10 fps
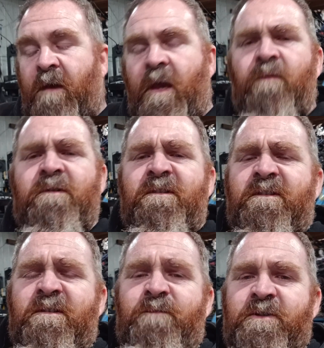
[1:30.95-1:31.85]
He wasn't
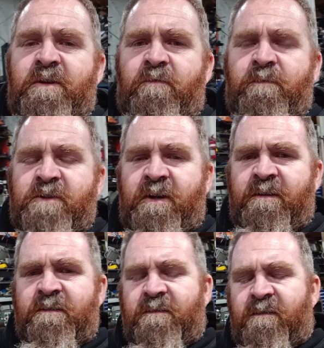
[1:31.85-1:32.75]
just my general
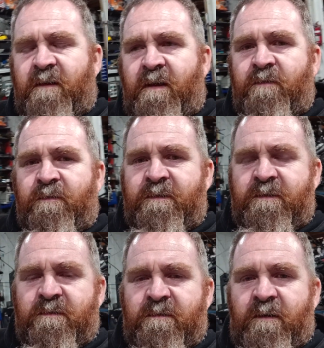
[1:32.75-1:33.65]
machinist. We
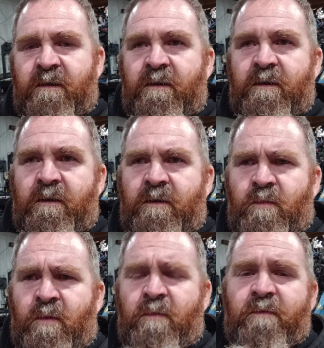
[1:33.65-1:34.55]

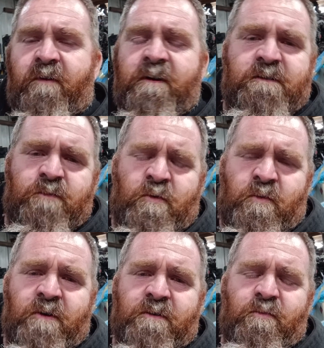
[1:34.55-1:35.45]
were friends. We
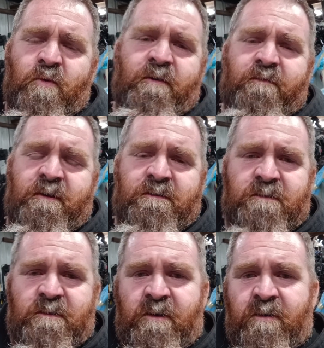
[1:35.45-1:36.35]
were work
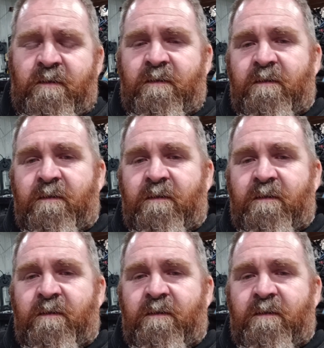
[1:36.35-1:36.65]
friends, you know.